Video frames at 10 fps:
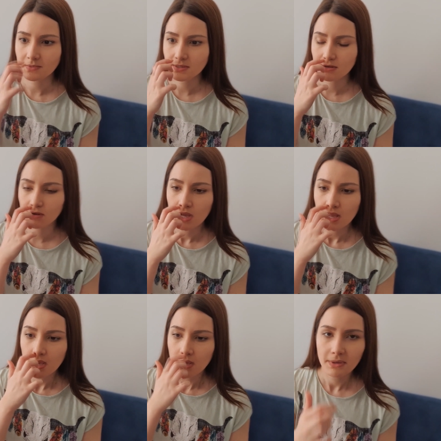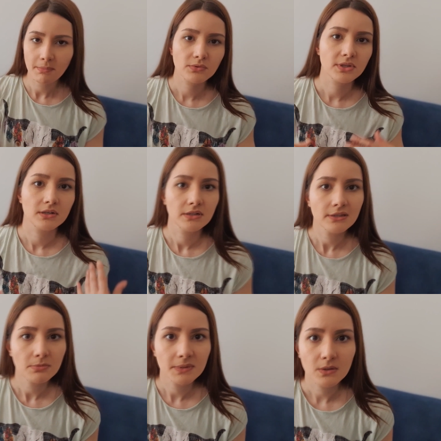So people that are a
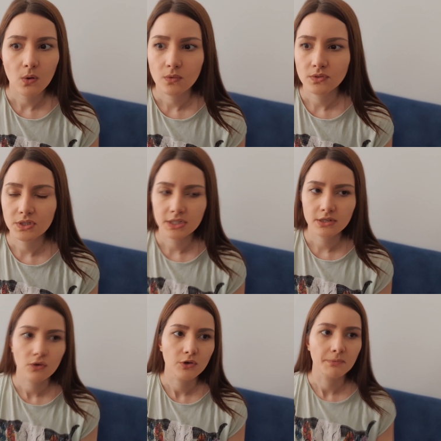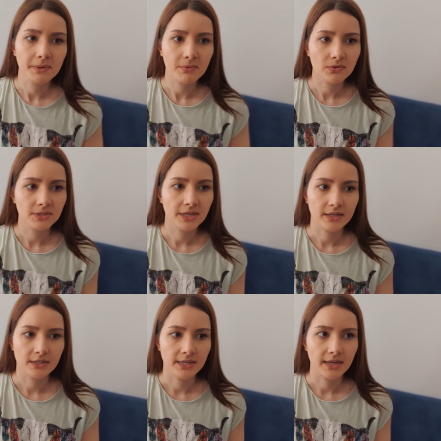little bit older or people that
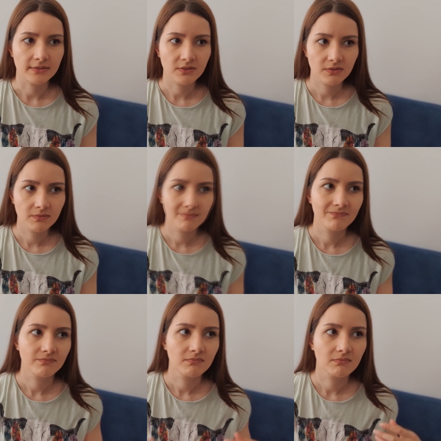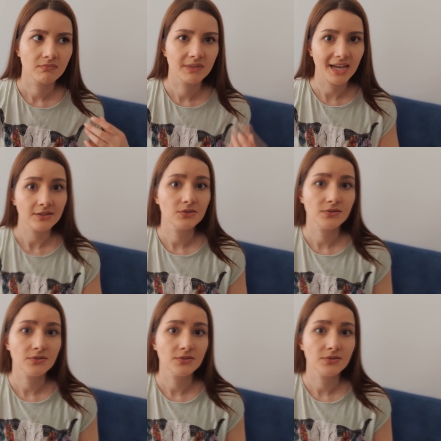are not that used to